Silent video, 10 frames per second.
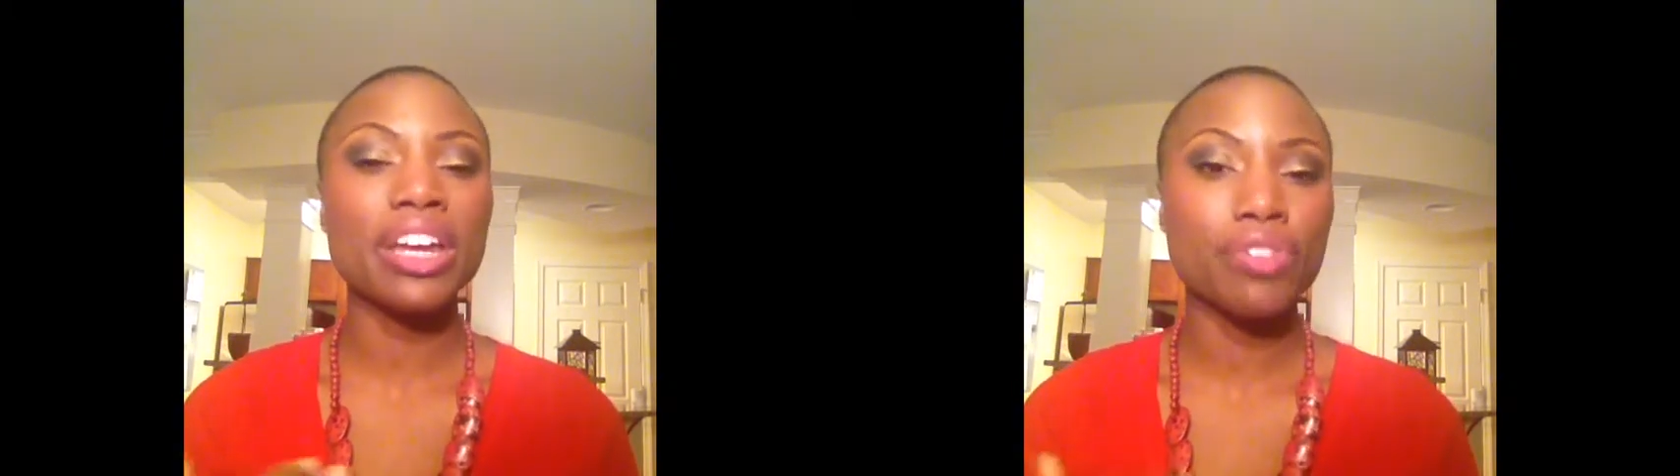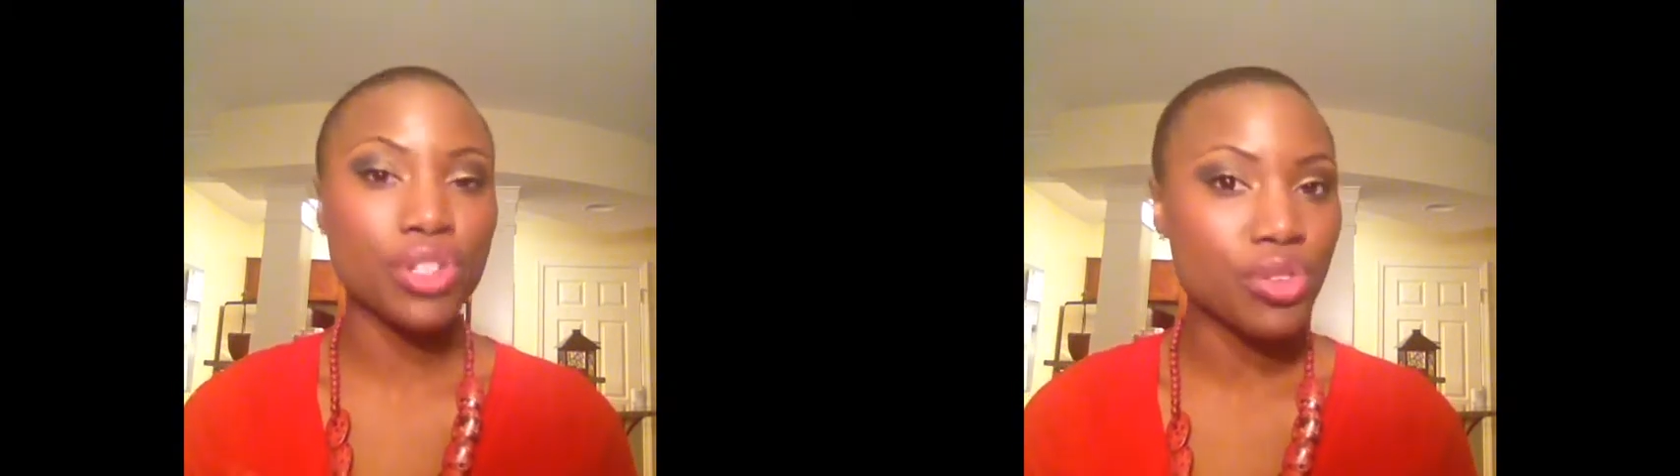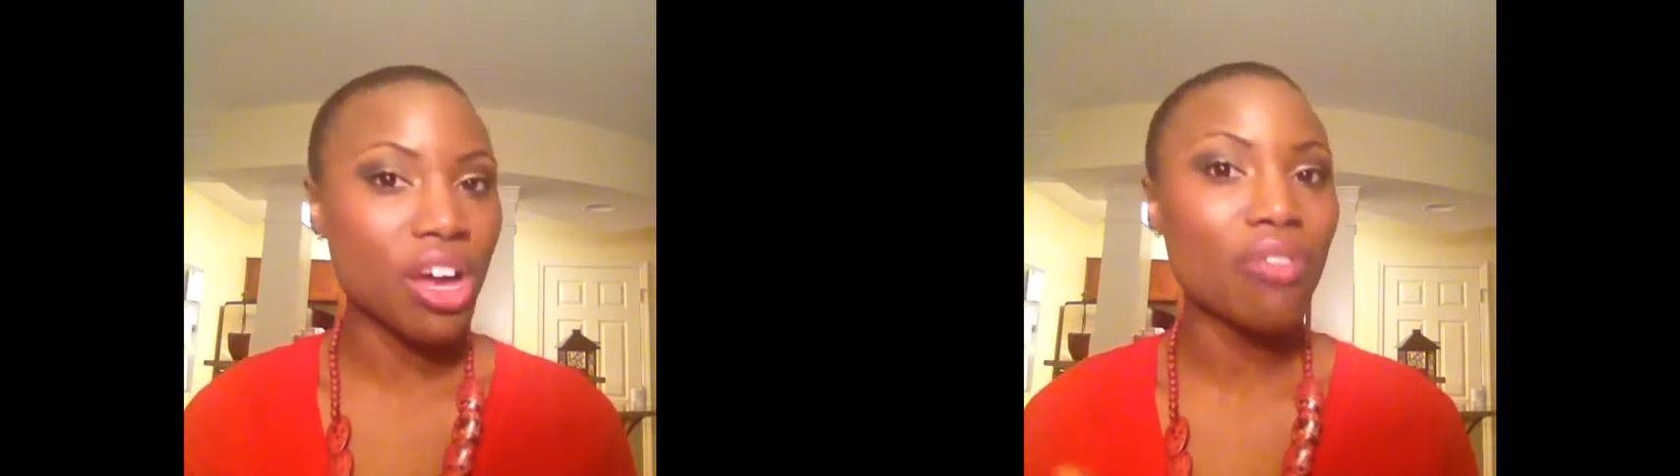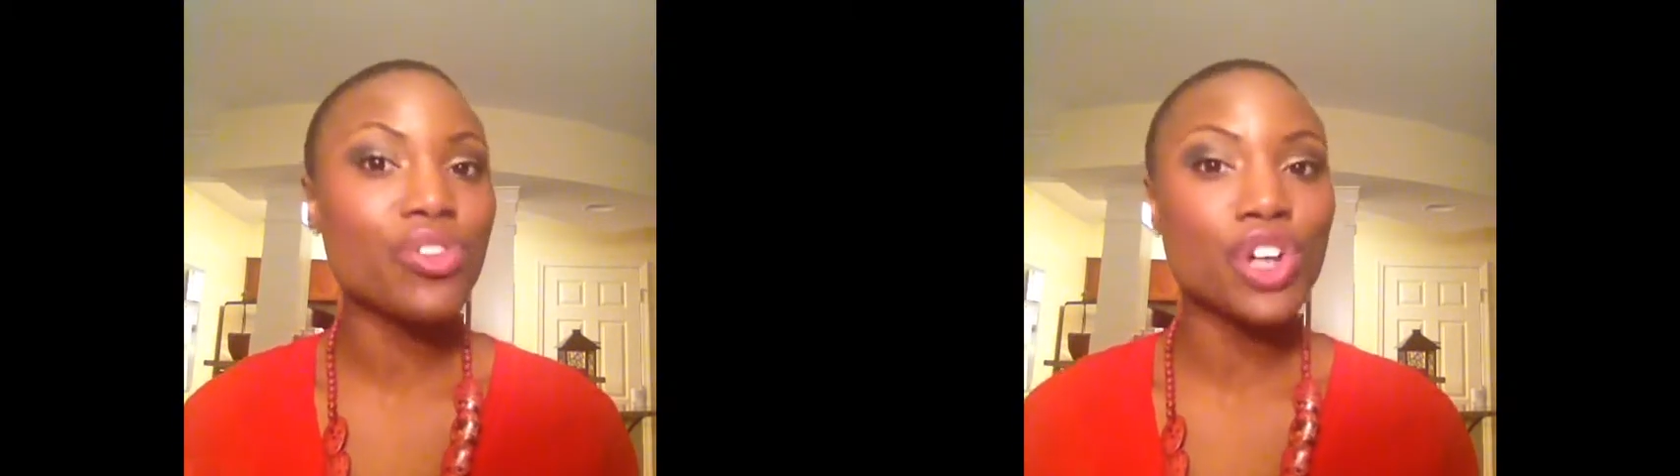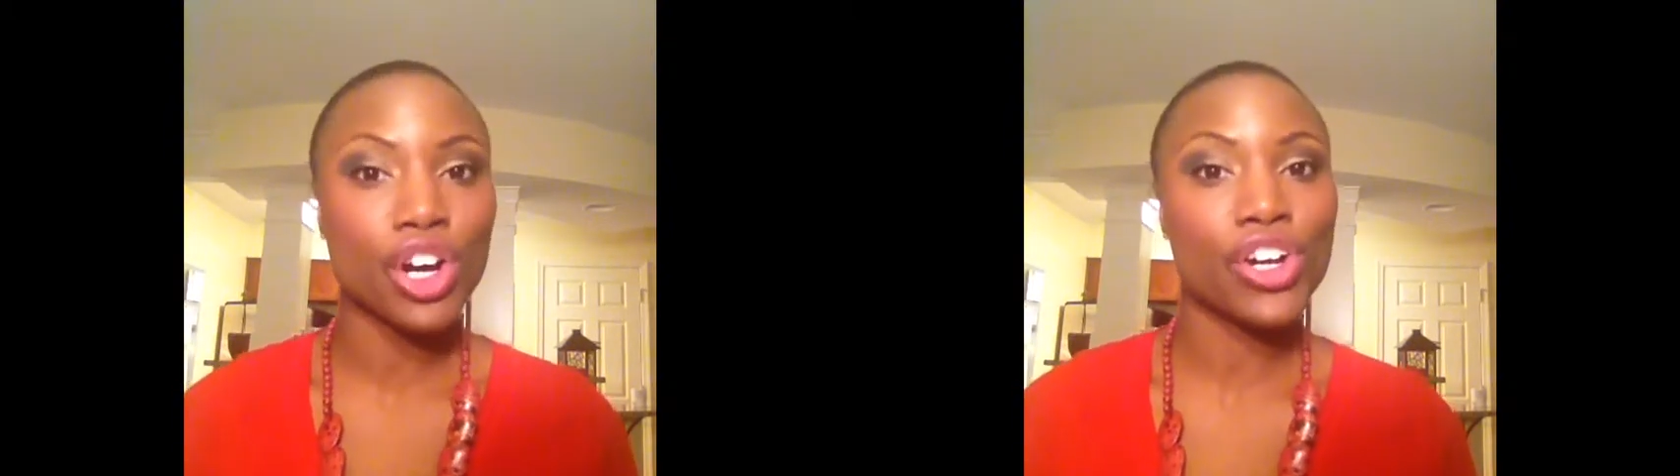if you do
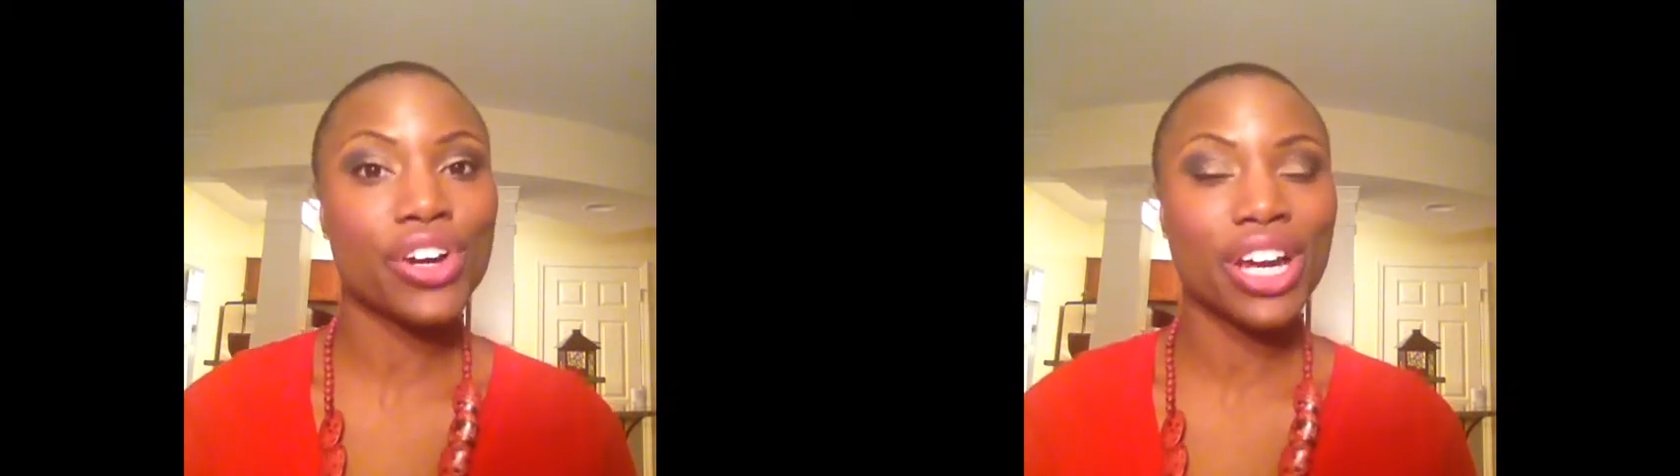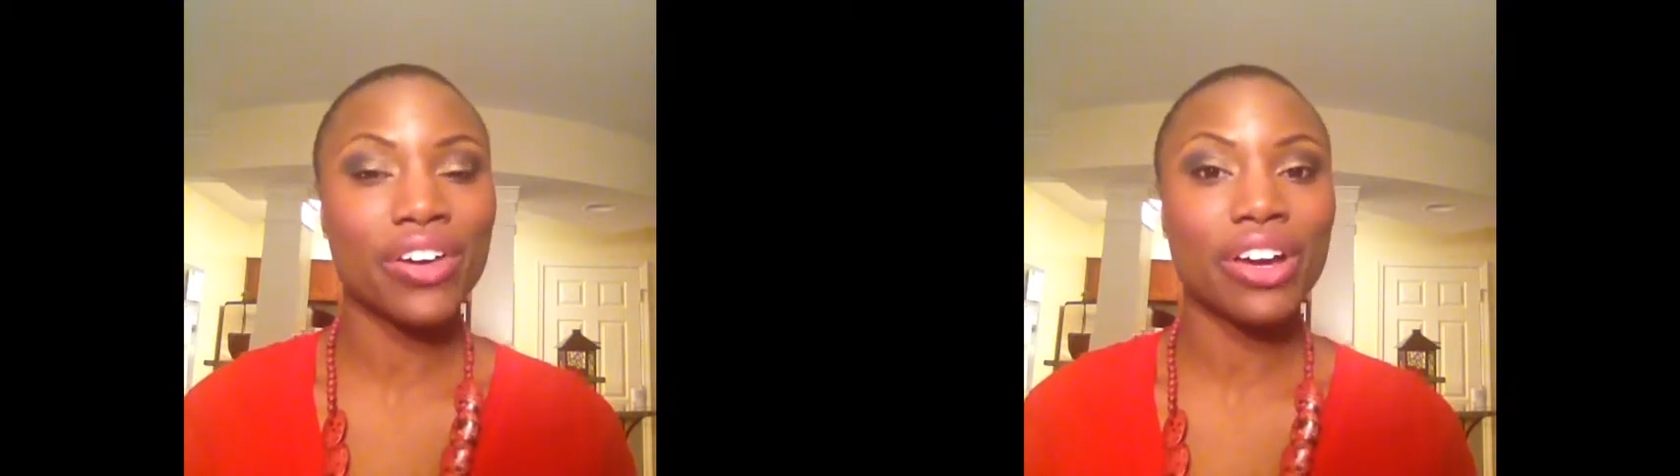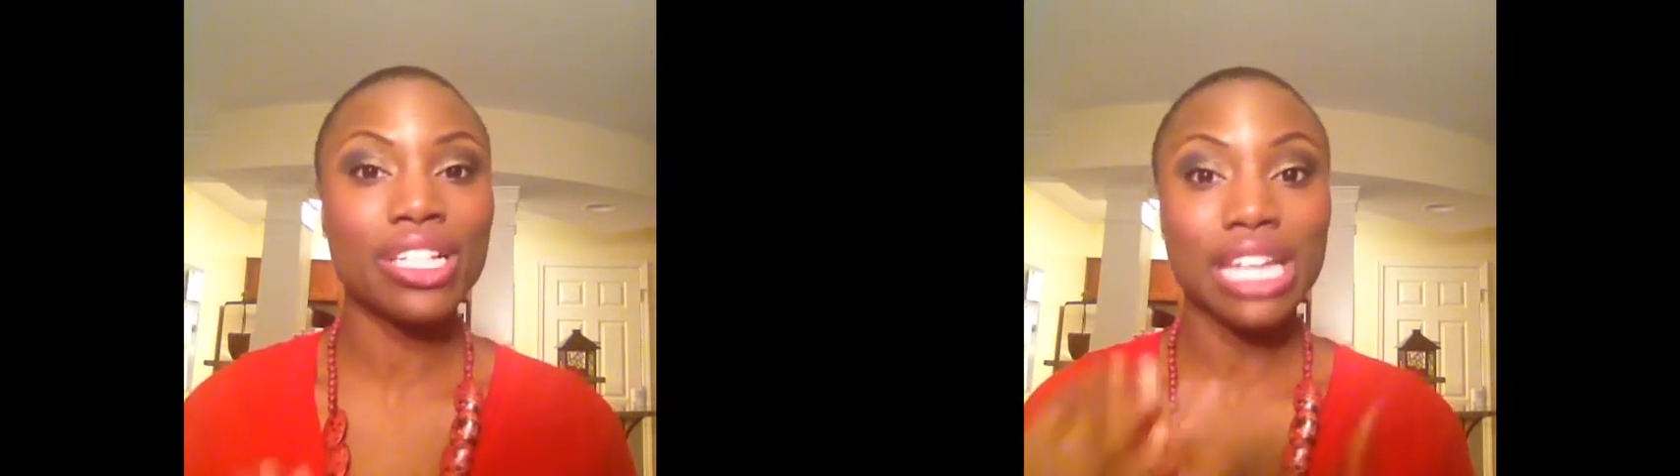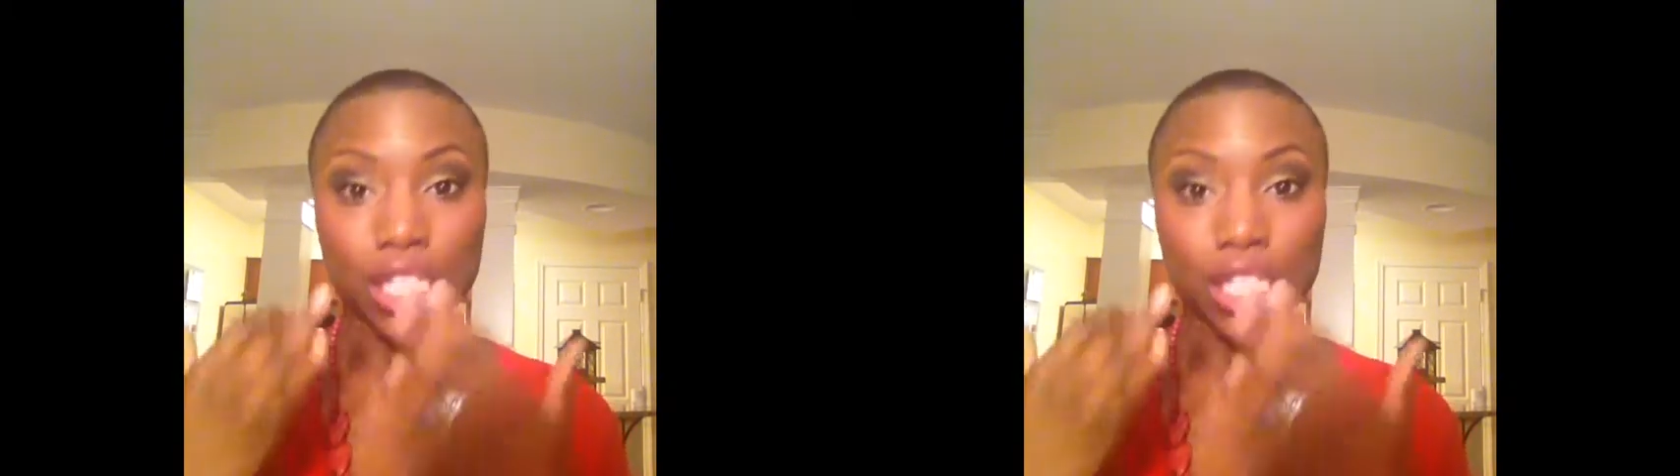have darker areas,